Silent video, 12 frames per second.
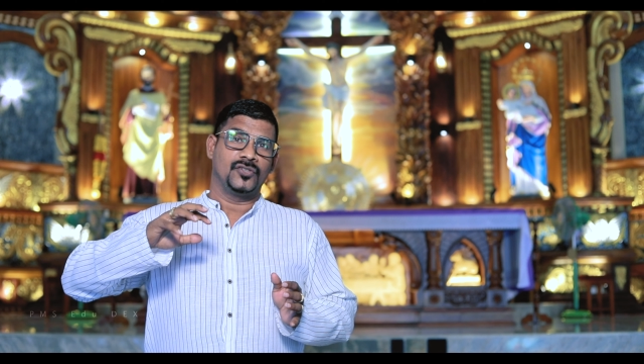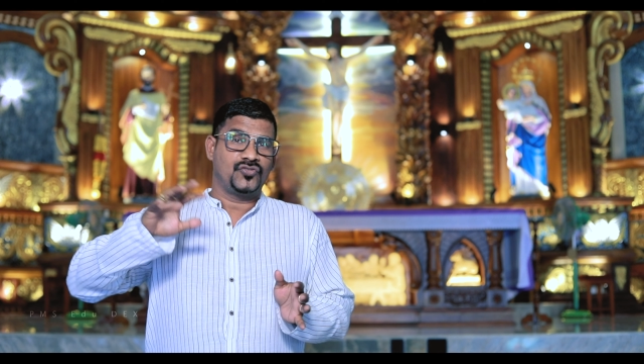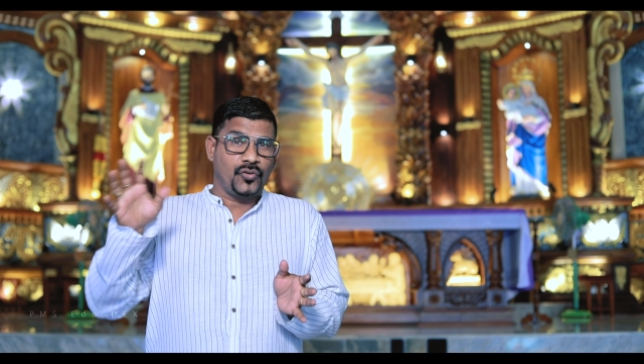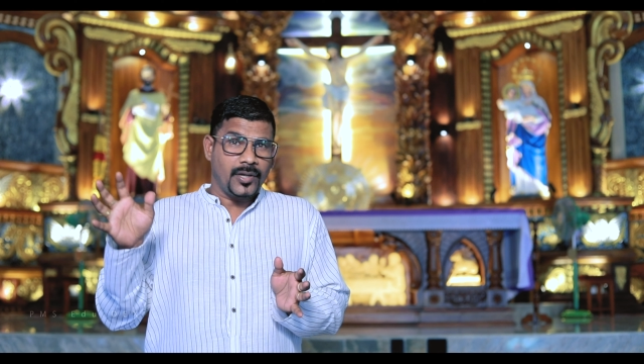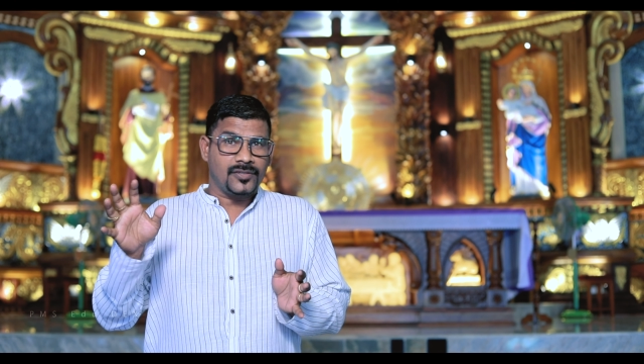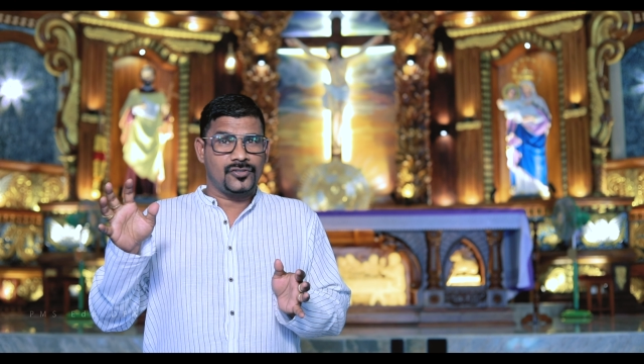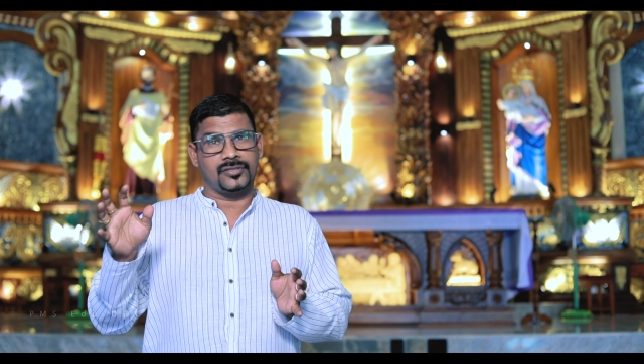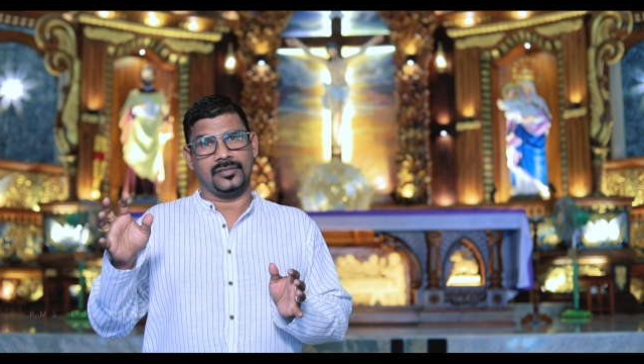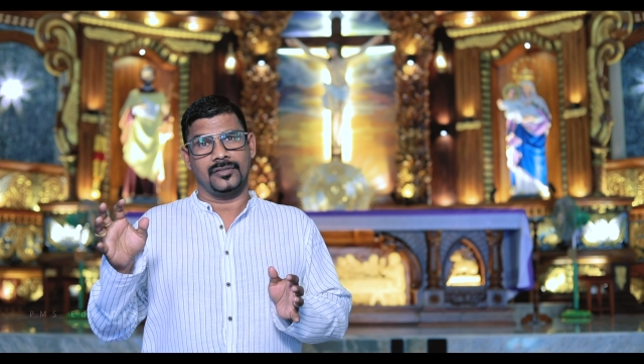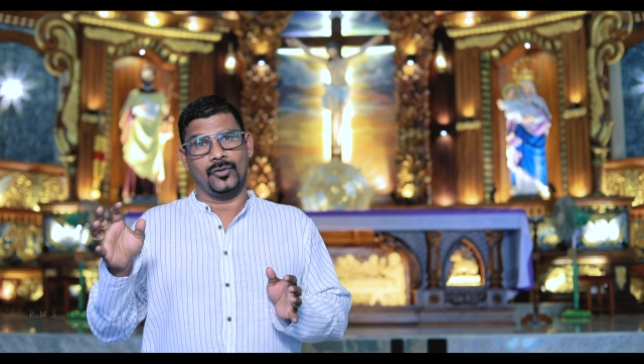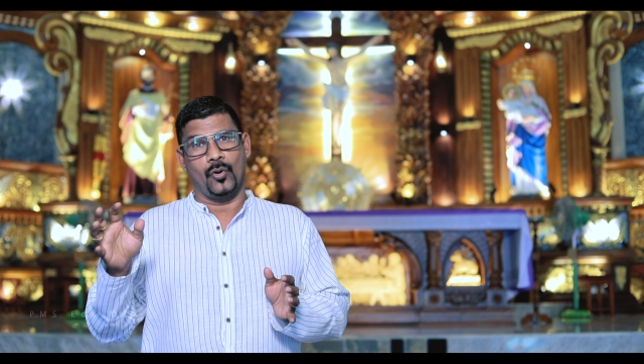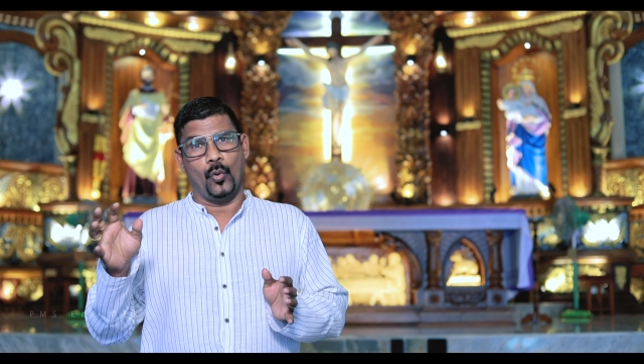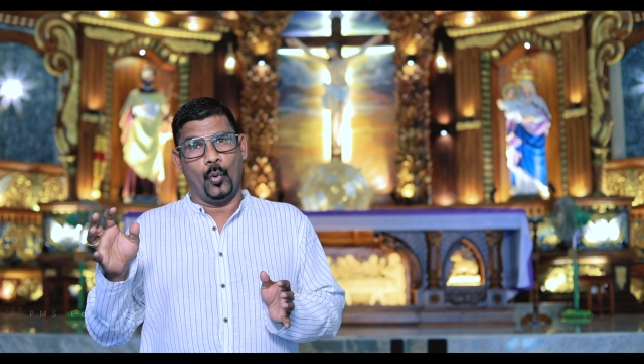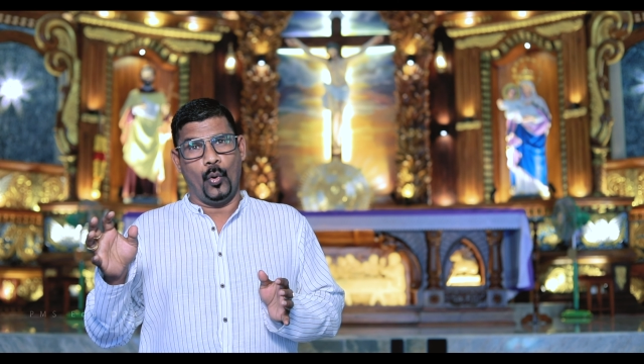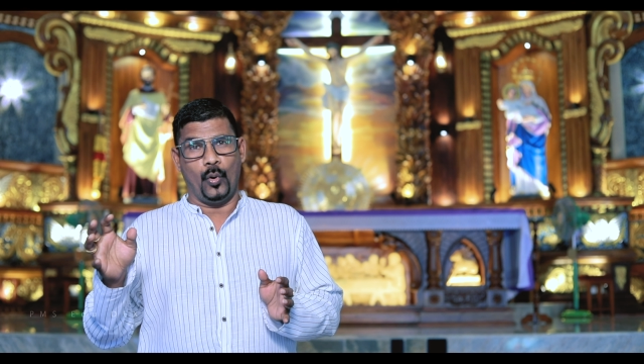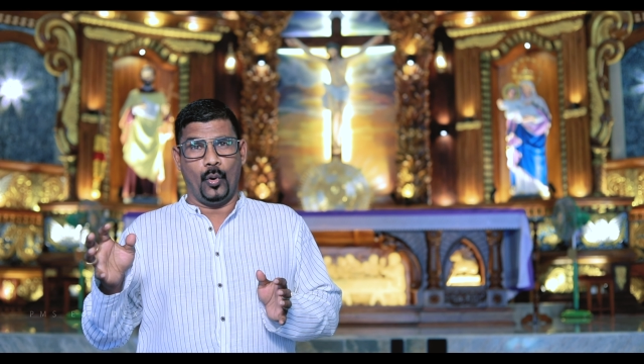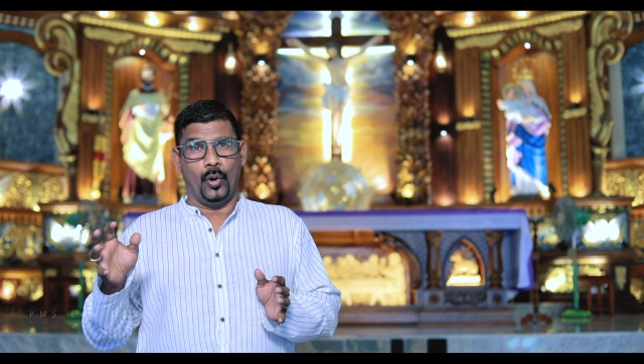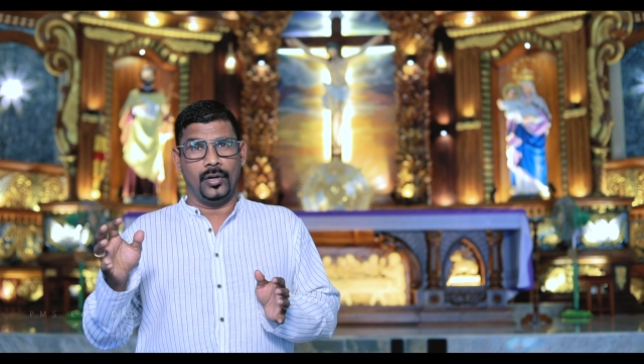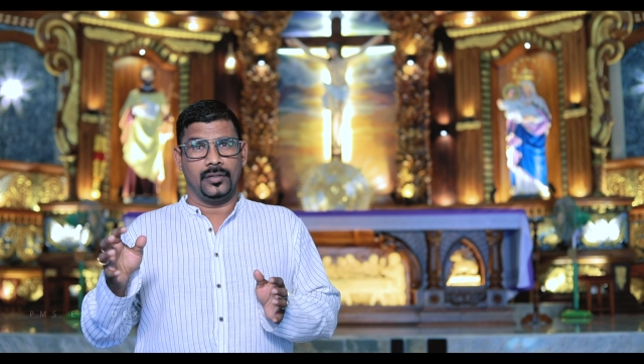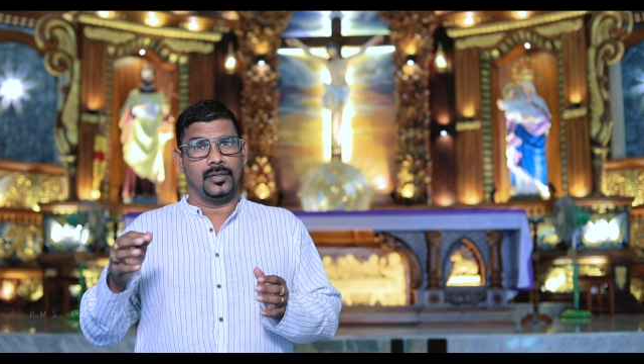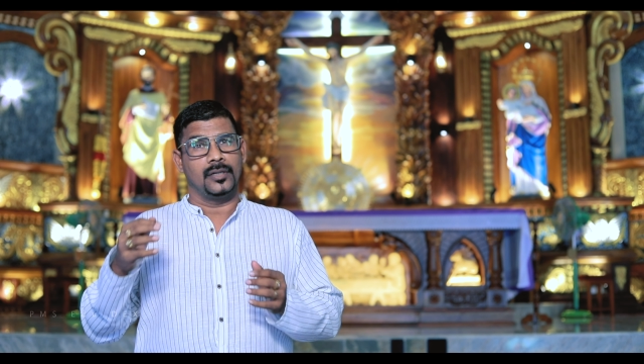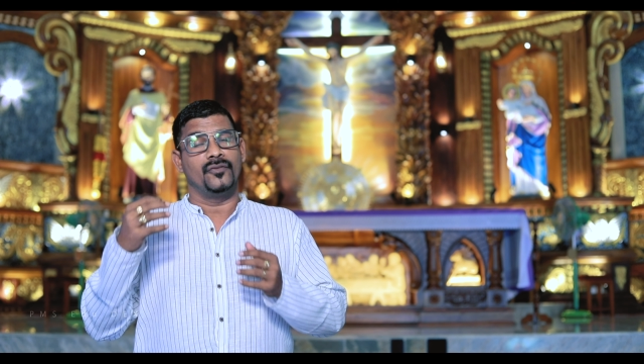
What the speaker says: tricks or